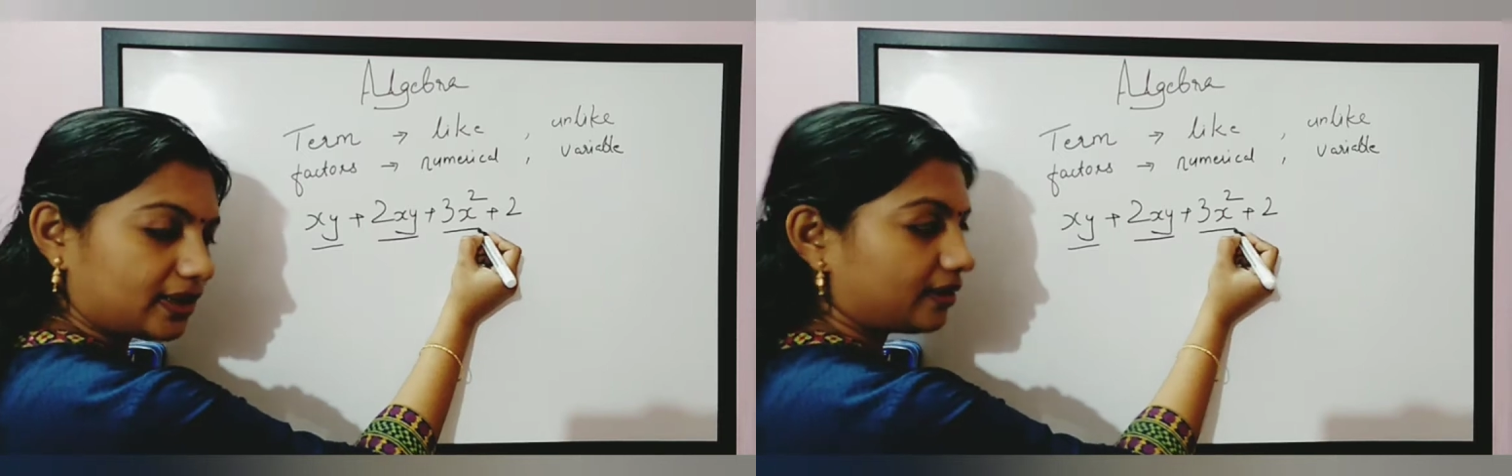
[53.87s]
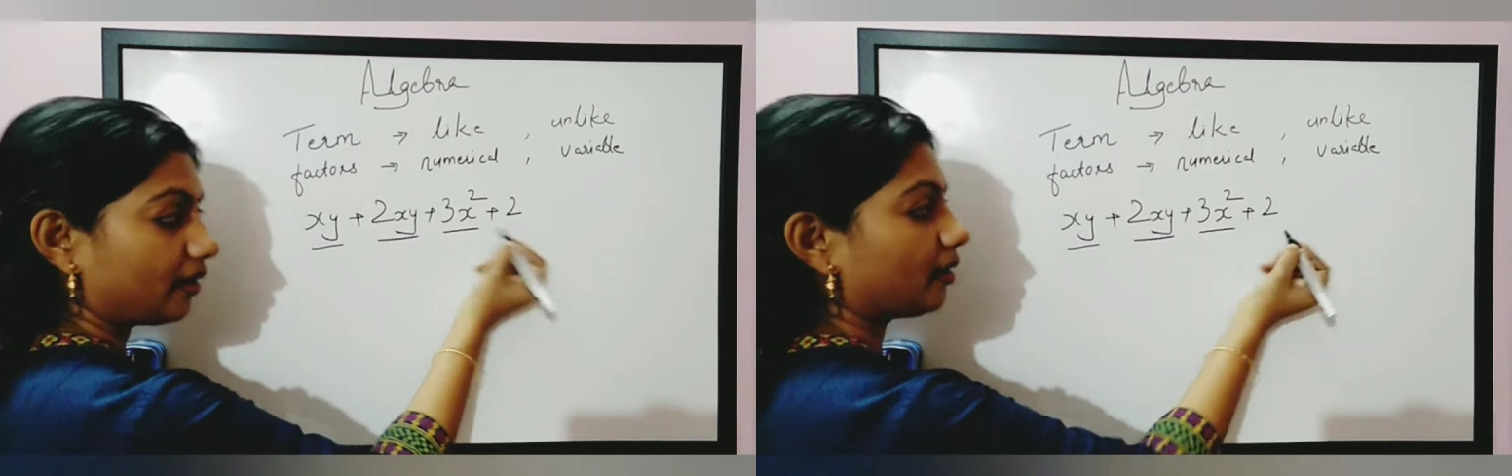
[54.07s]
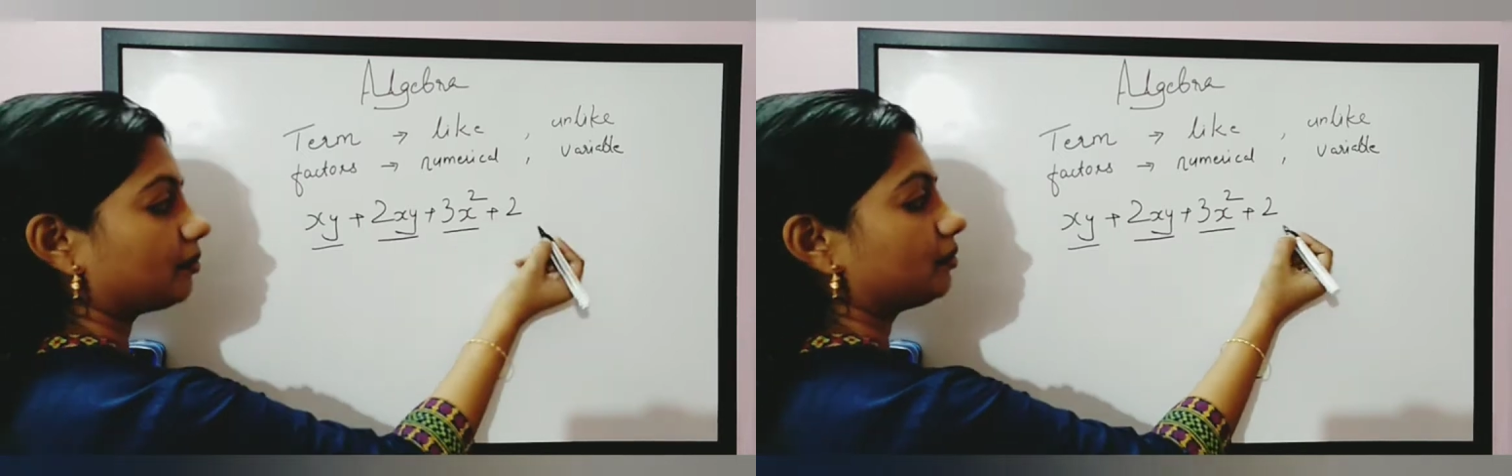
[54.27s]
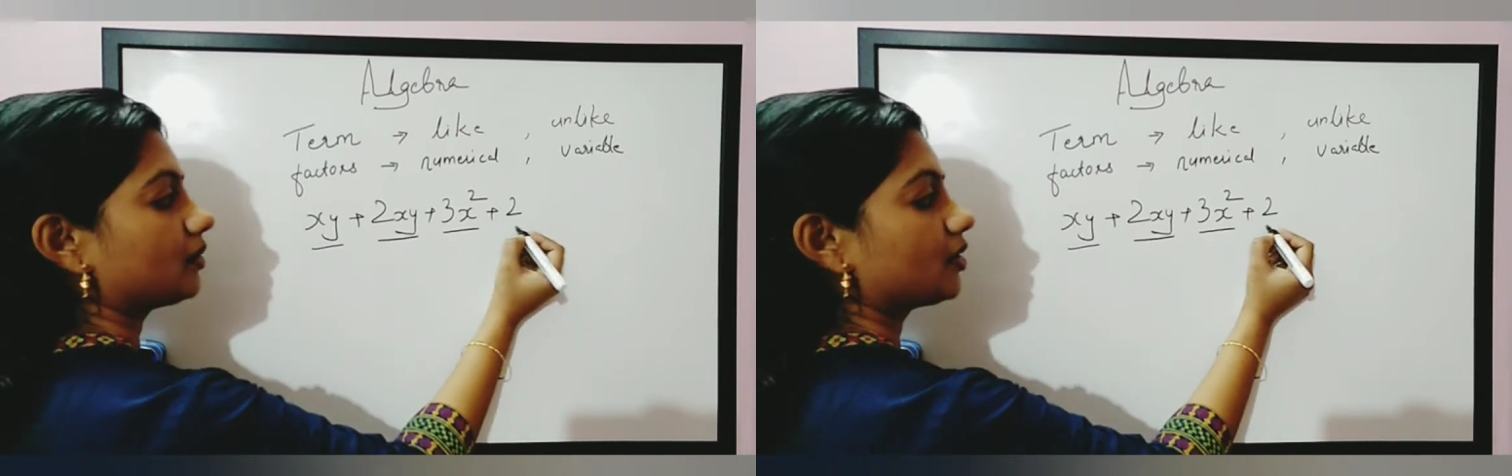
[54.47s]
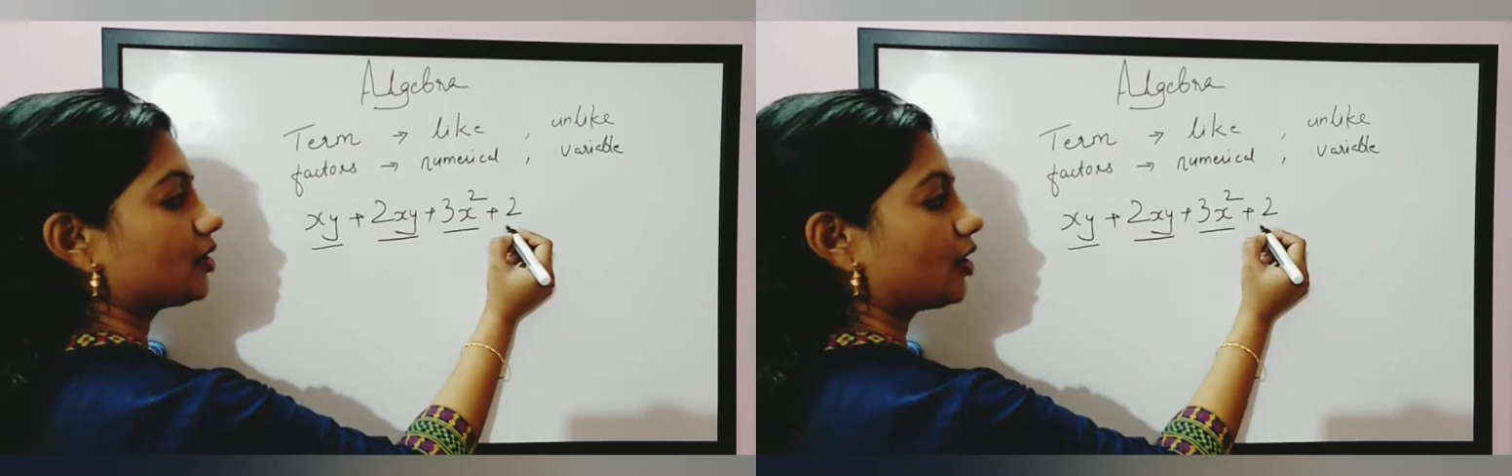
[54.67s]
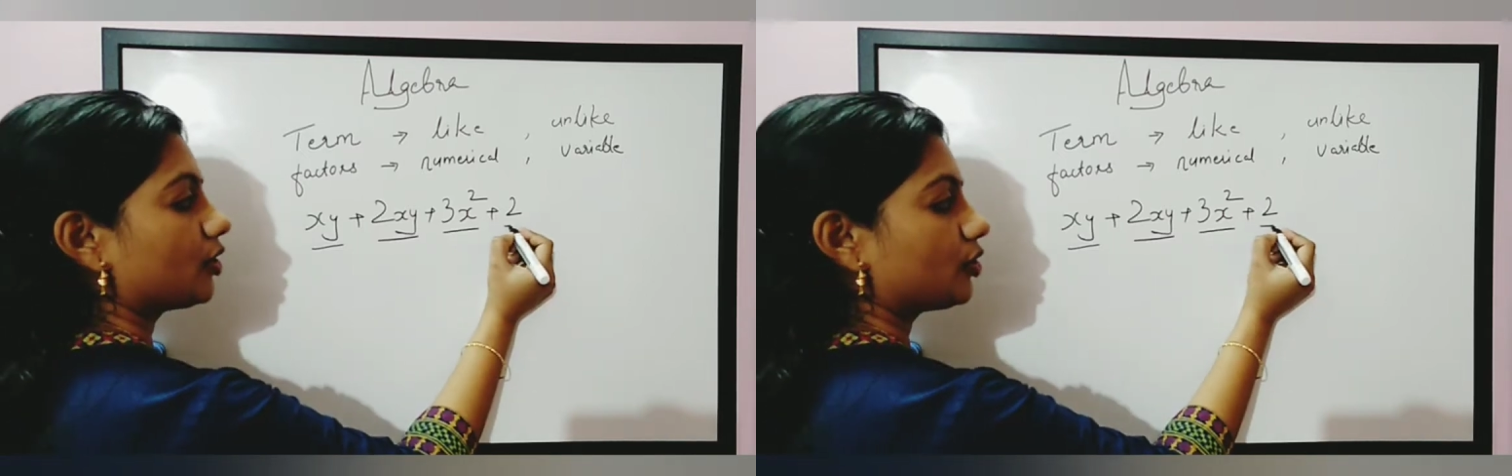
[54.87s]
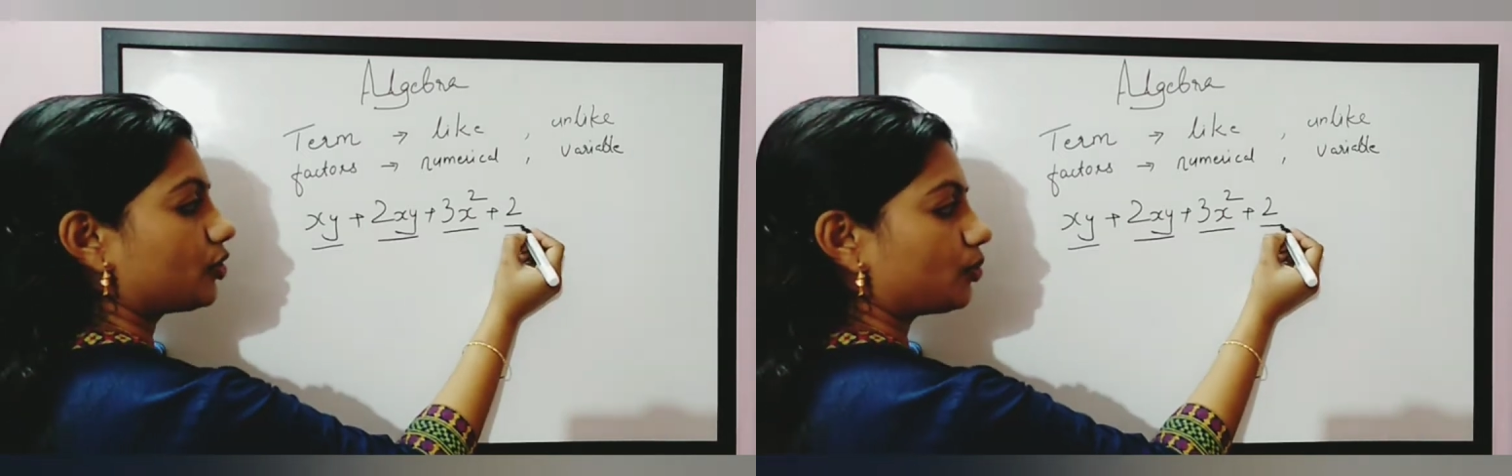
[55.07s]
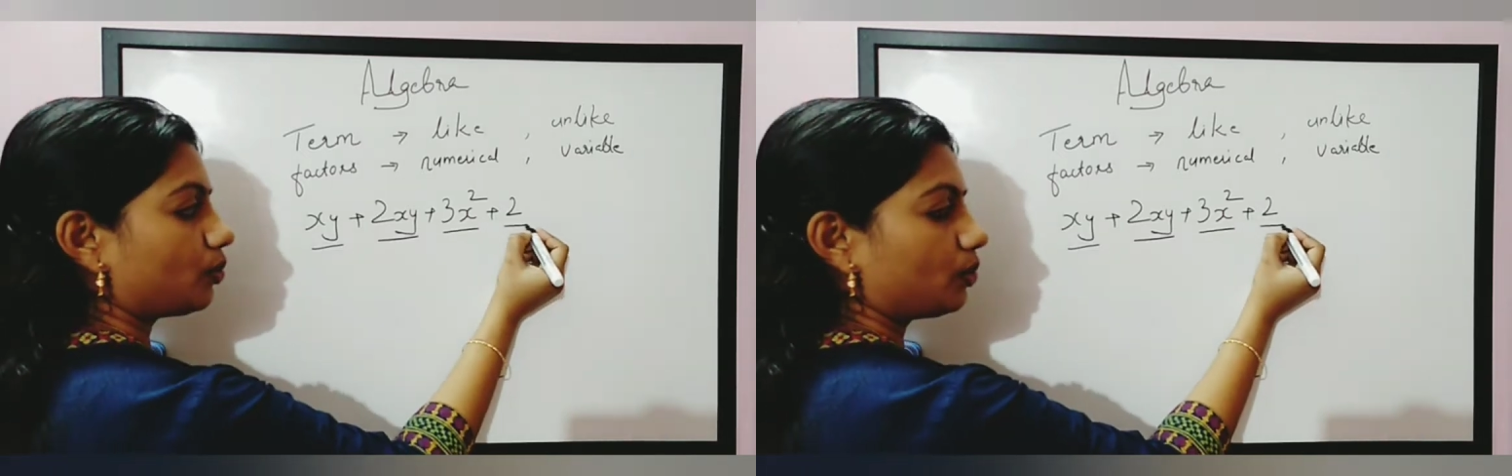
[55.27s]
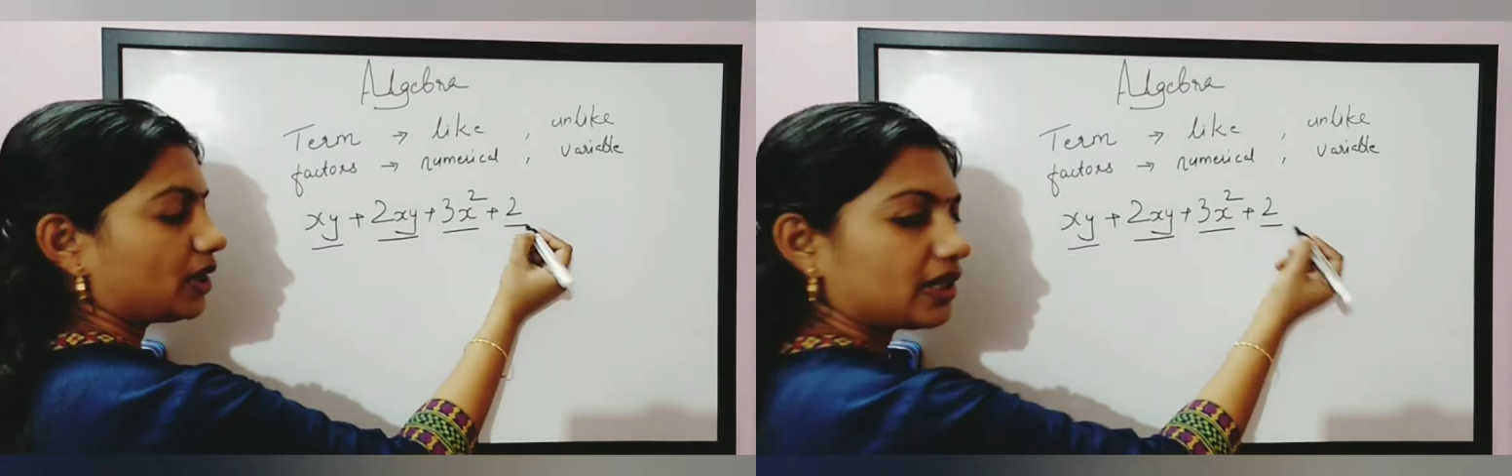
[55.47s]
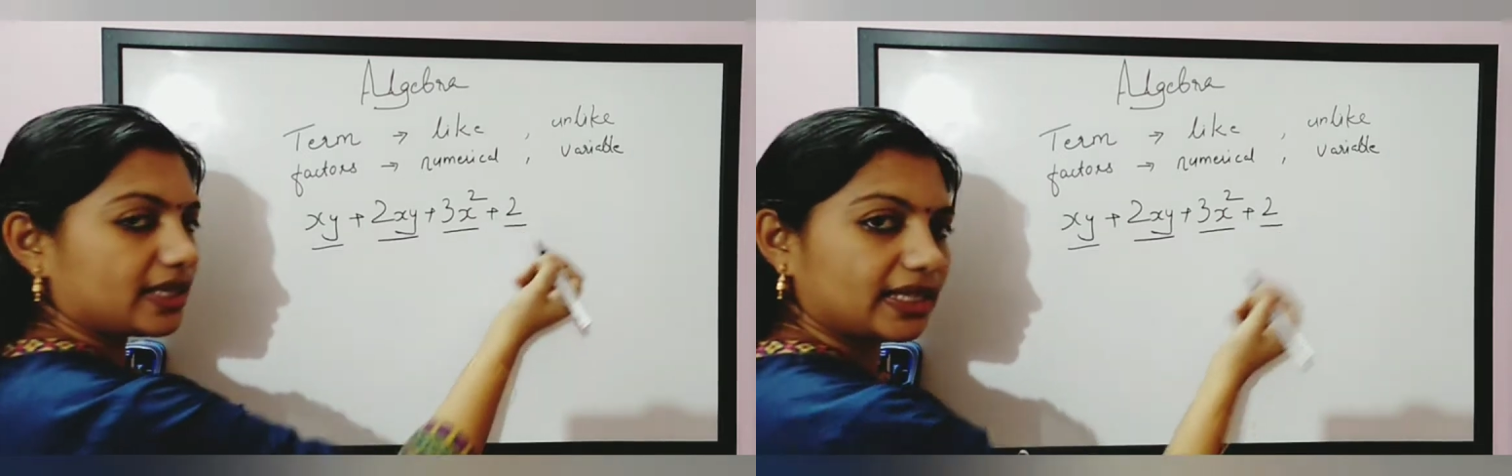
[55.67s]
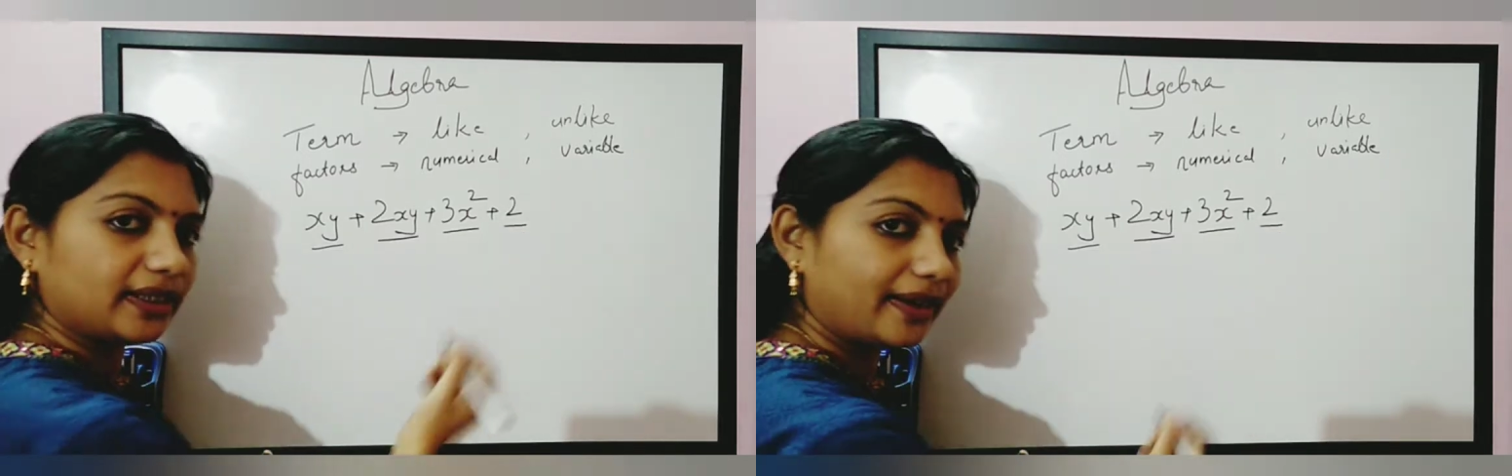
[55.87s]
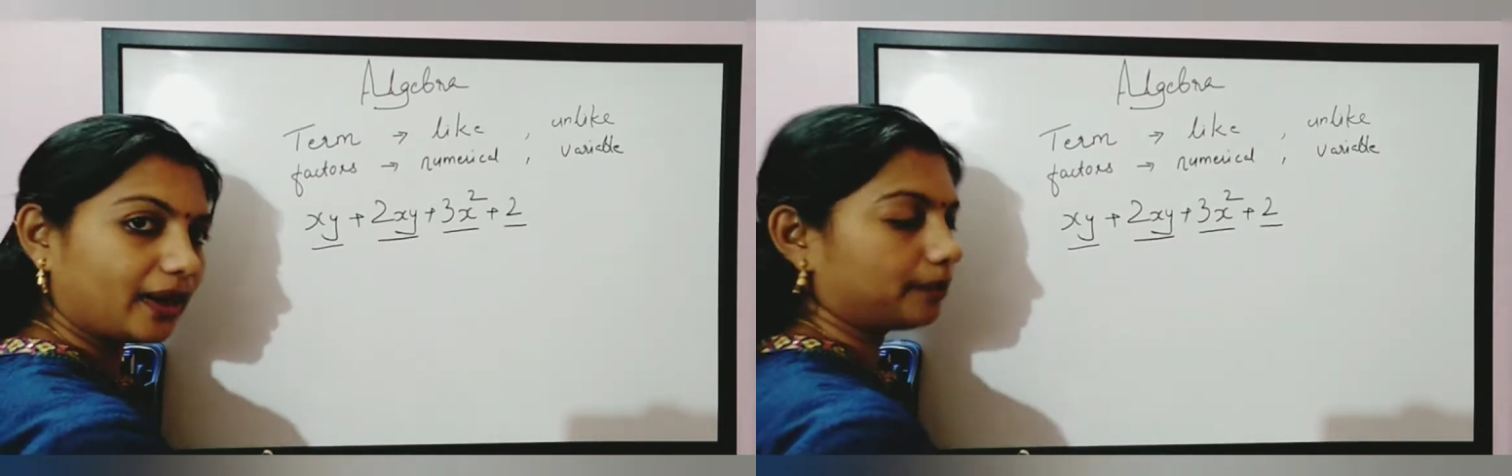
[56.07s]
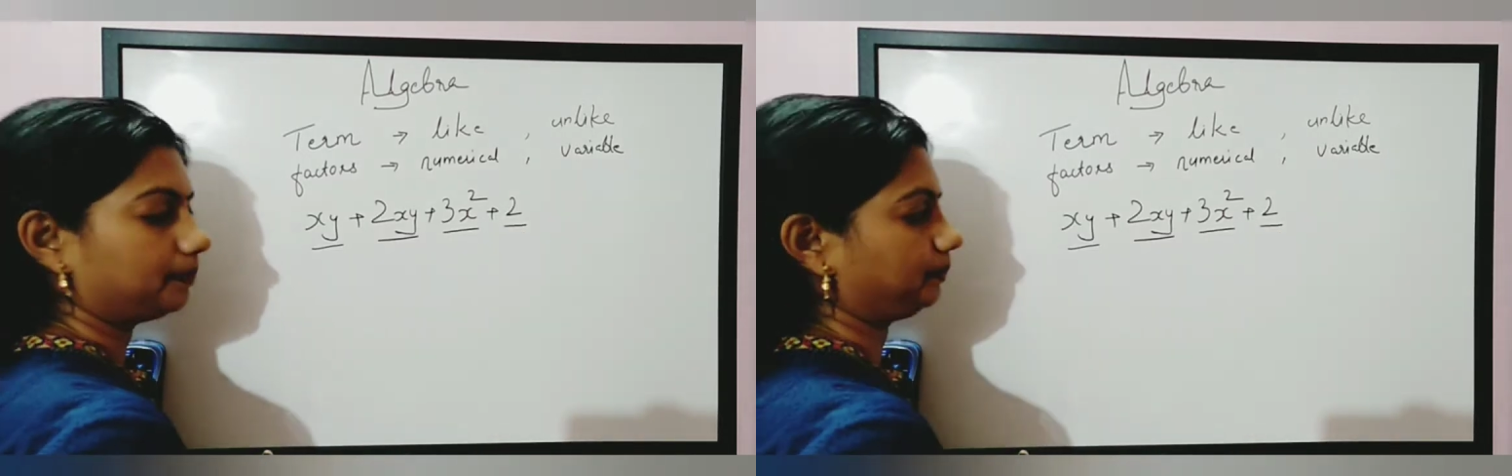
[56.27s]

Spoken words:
term, 2 is a term.